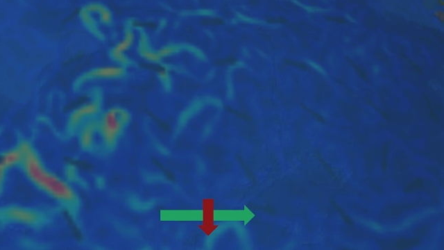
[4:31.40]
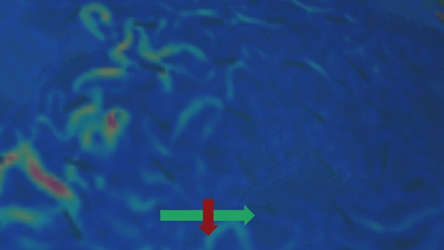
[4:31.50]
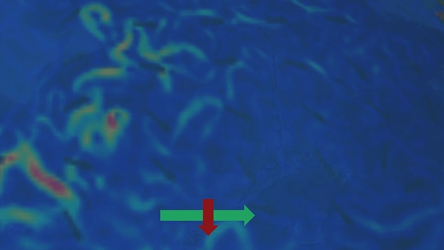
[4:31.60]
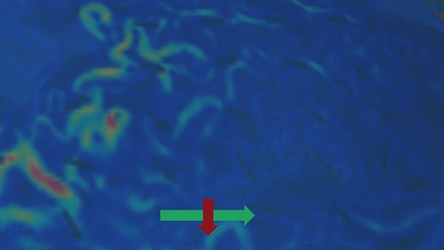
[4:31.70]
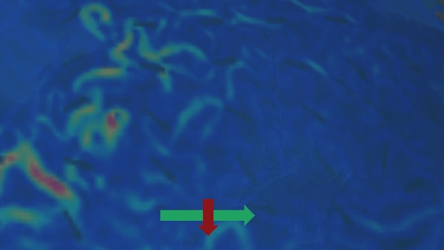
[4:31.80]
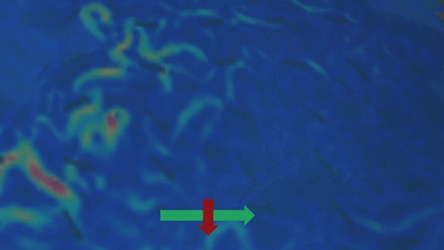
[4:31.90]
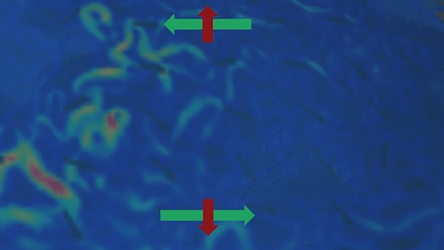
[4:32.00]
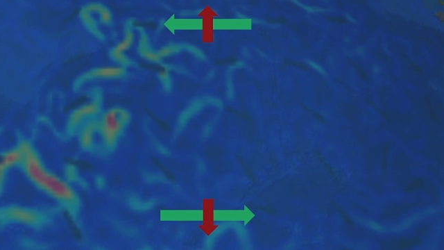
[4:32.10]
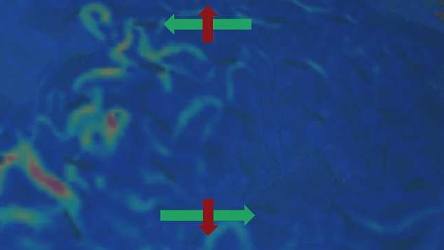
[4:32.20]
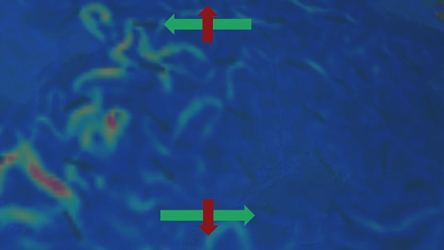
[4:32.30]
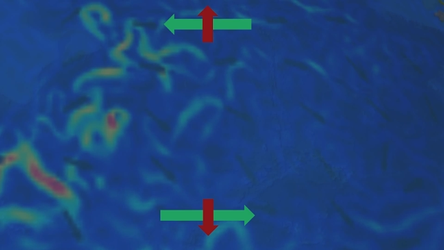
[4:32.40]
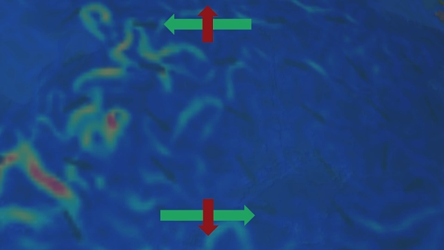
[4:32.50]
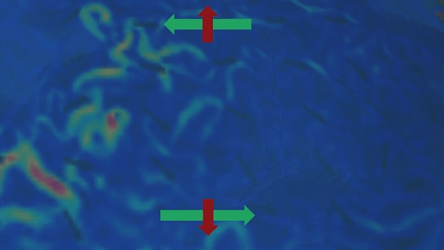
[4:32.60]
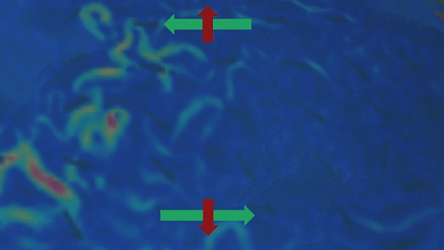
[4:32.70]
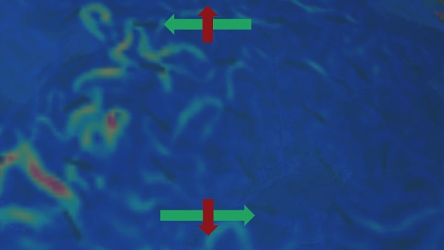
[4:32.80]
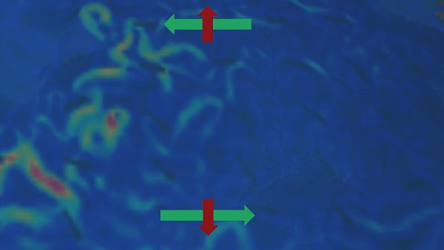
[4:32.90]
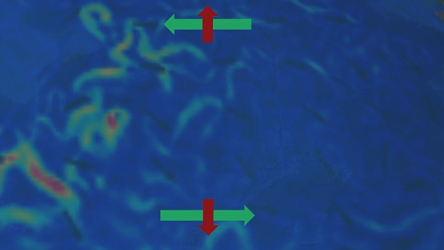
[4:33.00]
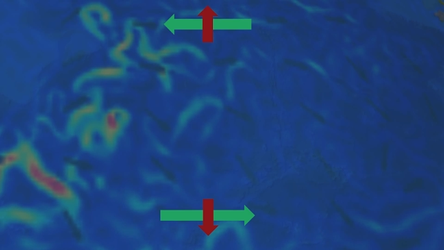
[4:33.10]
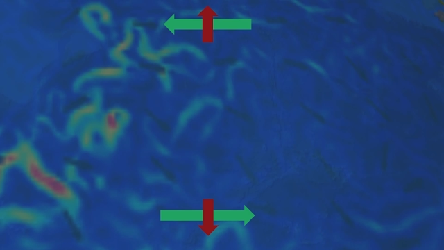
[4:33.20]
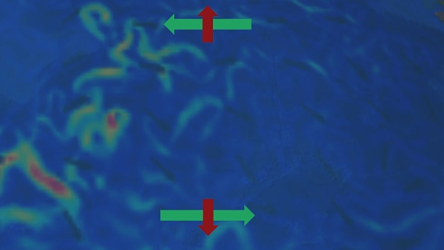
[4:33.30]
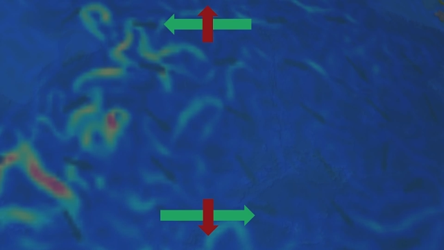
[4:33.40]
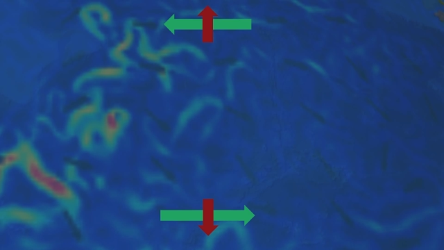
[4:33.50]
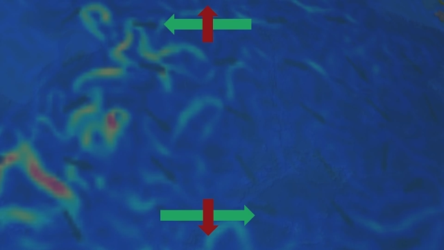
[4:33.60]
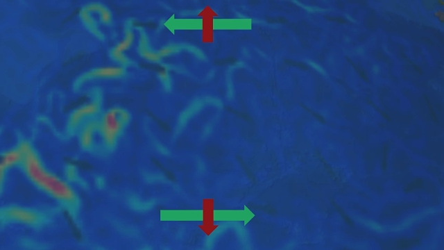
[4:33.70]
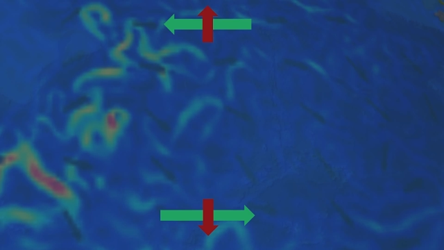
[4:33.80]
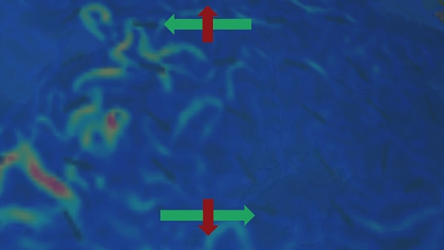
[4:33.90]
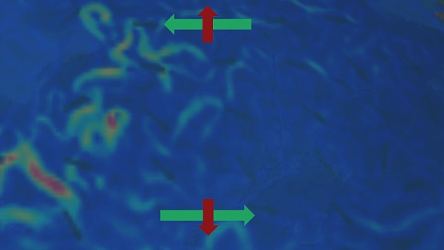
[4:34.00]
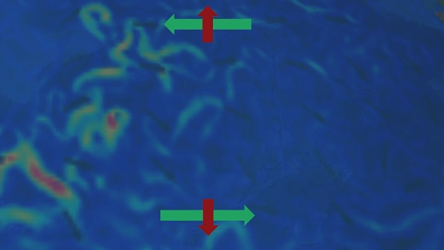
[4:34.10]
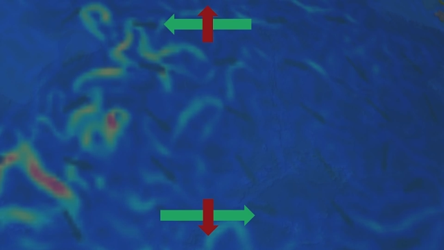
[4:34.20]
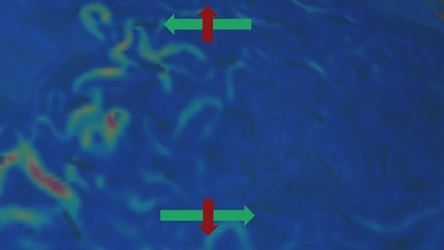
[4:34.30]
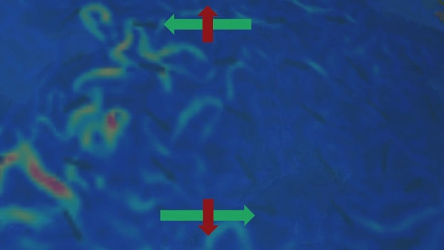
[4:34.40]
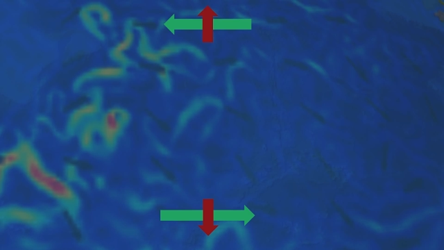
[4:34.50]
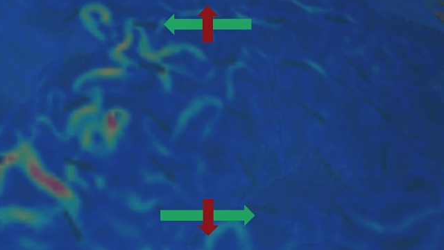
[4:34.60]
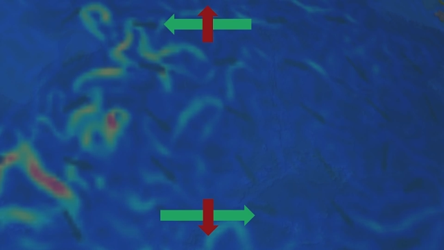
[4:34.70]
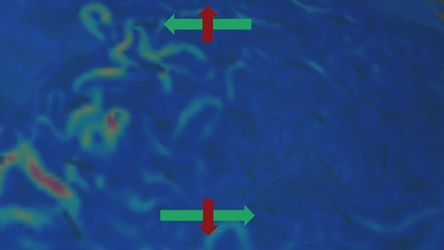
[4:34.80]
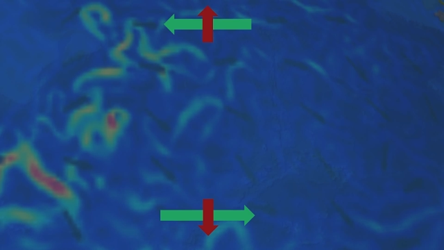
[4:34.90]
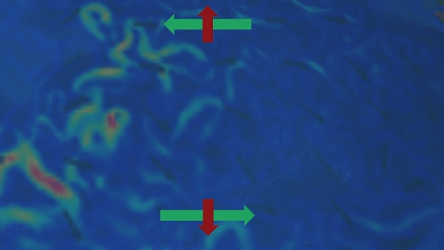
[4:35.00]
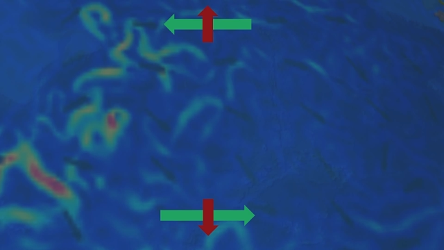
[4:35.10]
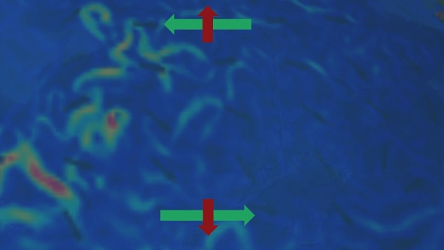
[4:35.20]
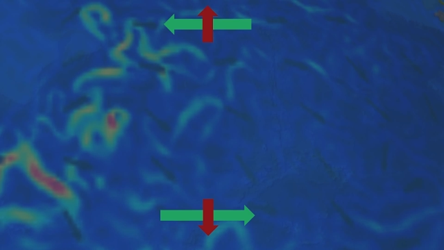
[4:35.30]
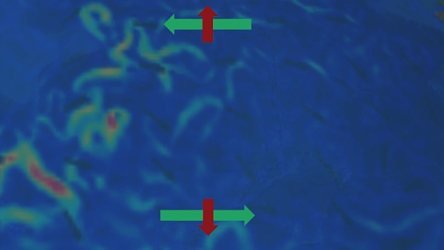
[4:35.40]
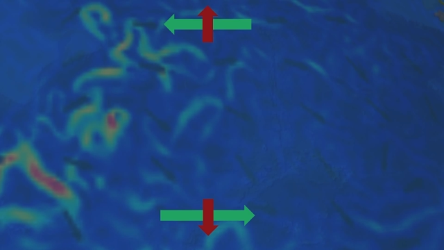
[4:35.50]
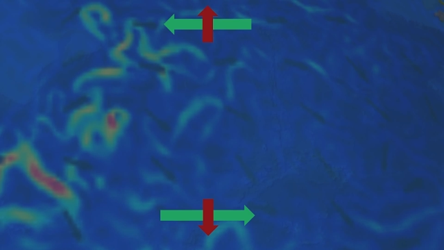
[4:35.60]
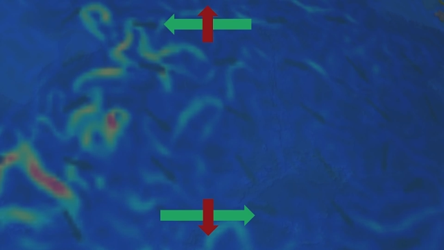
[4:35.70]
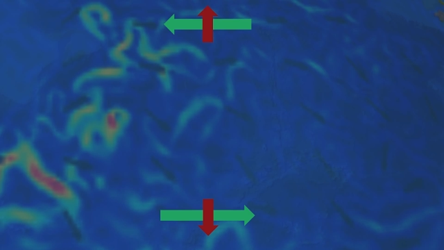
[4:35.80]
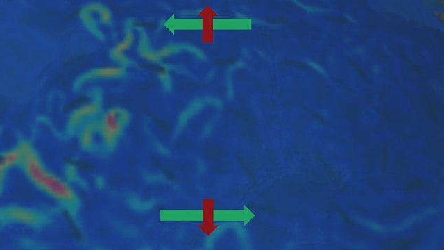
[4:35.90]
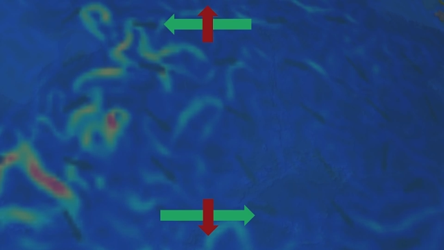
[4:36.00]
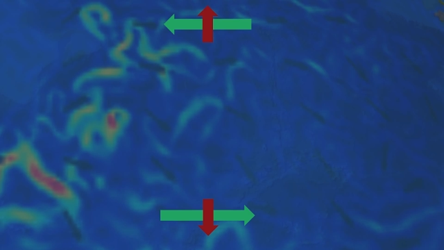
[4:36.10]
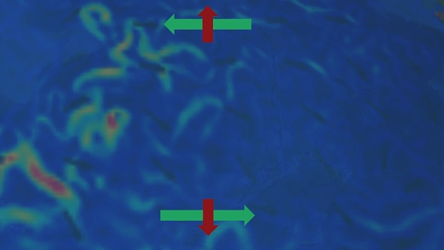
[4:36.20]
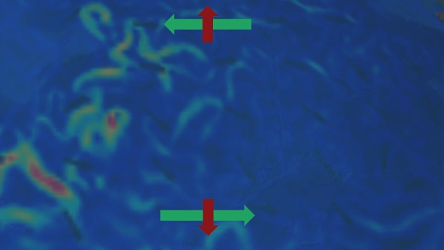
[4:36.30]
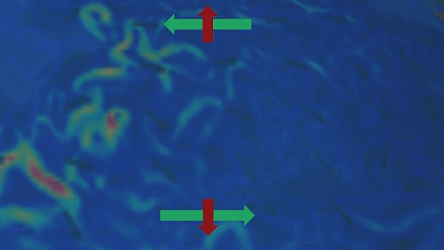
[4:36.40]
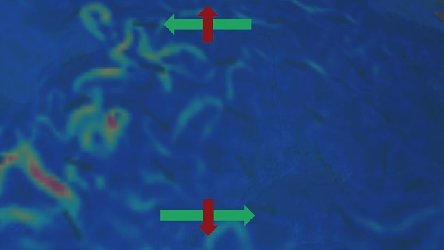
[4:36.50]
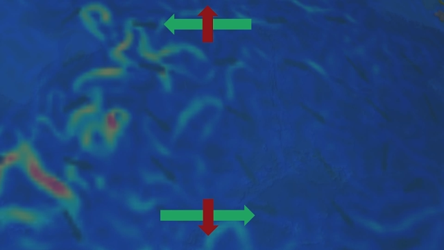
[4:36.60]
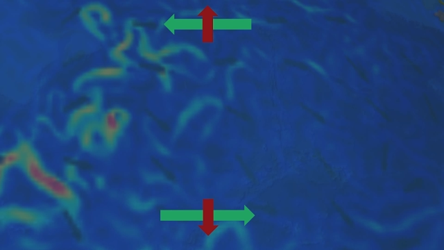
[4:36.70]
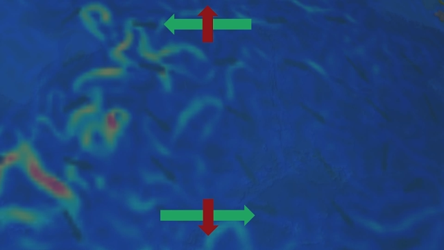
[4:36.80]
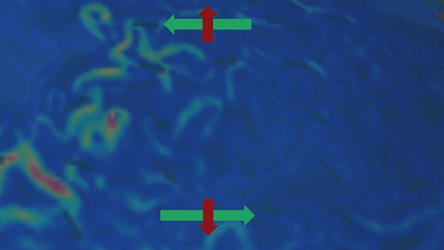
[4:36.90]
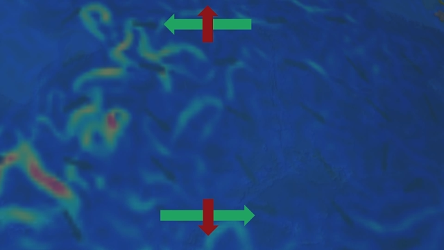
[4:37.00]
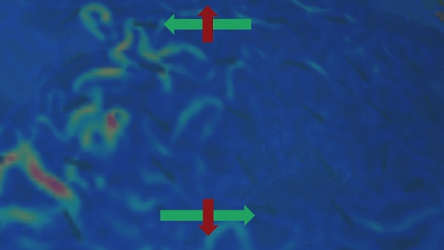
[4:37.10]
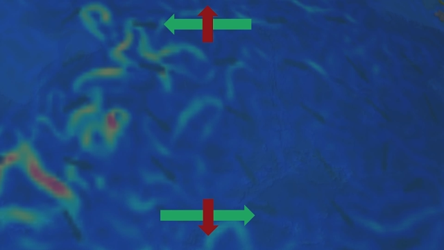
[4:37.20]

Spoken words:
No face is visible, so there are no lips to read.